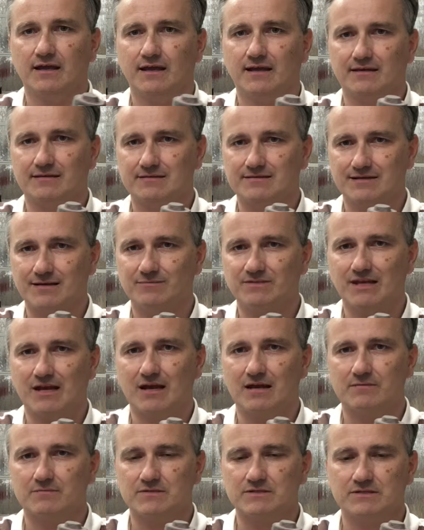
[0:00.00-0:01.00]
and
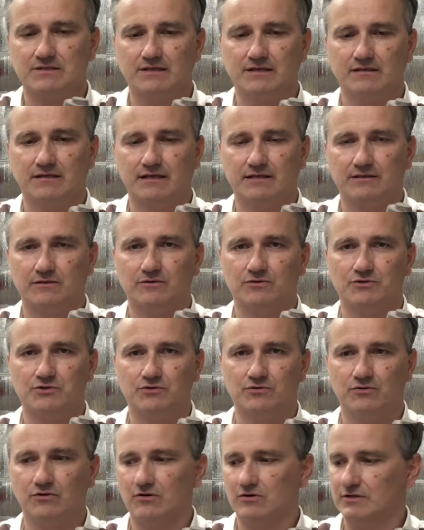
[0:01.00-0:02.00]
sometimes the electrical
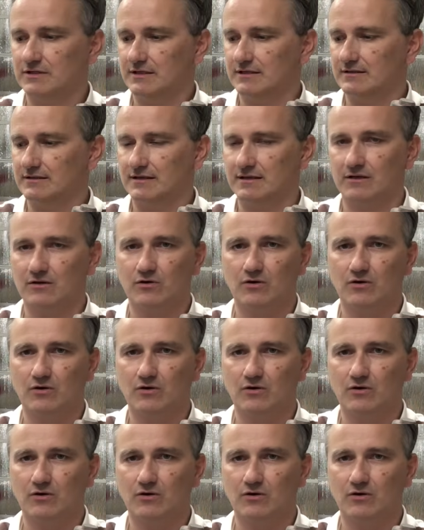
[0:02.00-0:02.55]
short can then